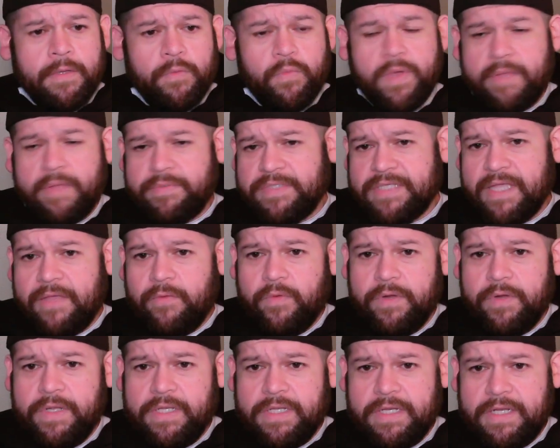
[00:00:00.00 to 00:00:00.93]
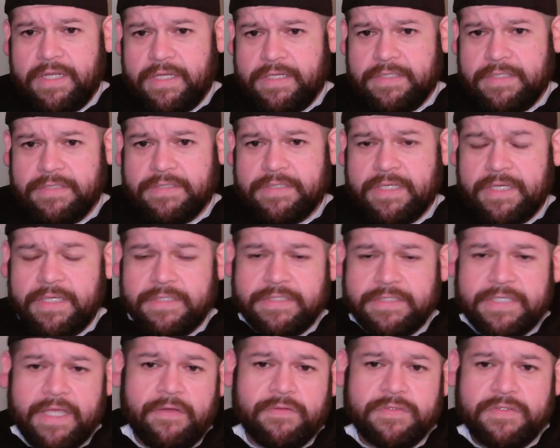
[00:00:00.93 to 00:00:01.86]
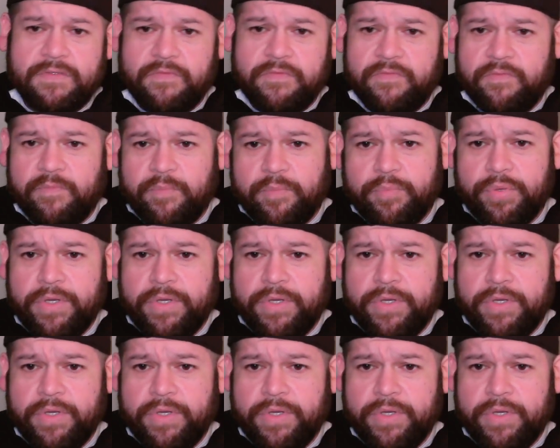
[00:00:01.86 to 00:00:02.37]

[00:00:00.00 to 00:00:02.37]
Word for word: website where he does uh, sales of